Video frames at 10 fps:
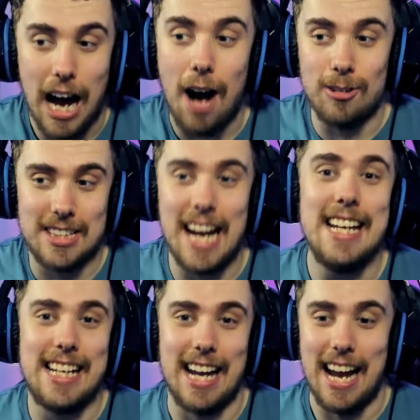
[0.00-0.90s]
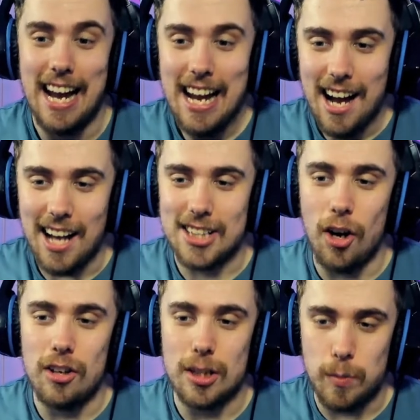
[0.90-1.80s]
I'll take it as
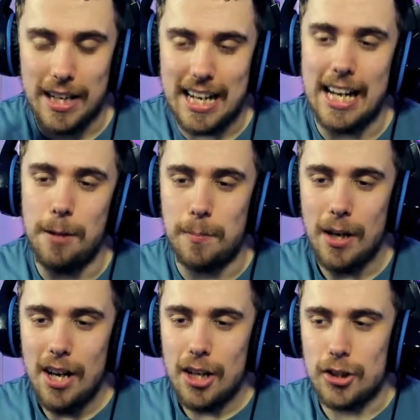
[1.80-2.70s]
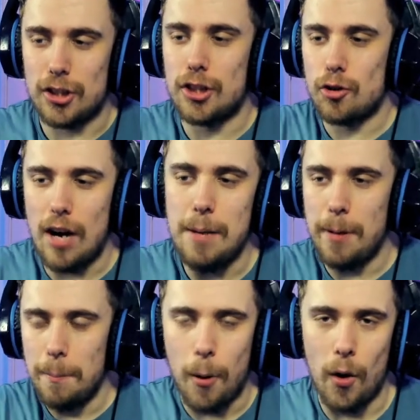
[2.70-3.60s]
long as we keep just
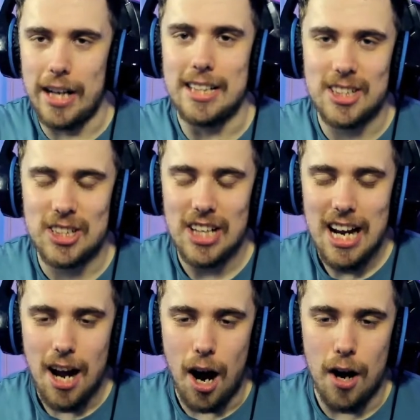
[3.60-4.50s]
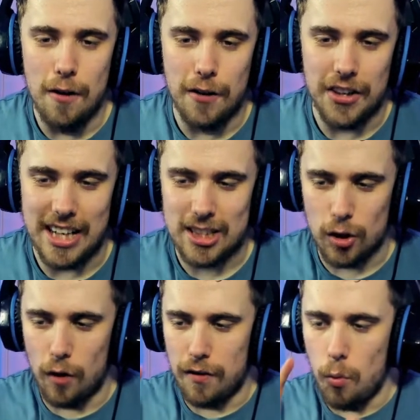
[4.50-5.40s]
scraping points over this
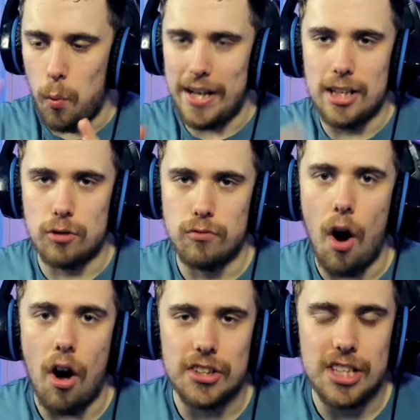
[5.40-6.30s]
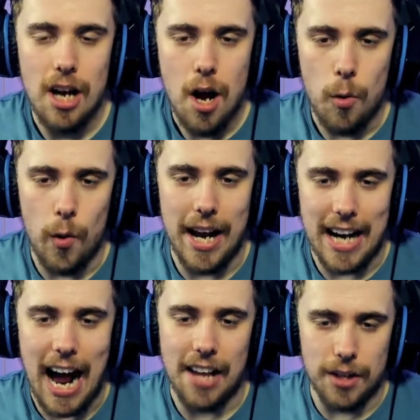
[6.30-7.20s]
sort of weird rot we're in
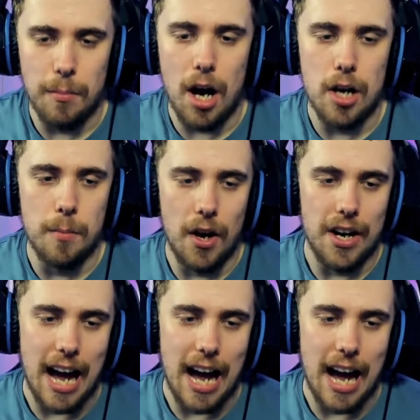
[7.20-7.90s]
at the moment.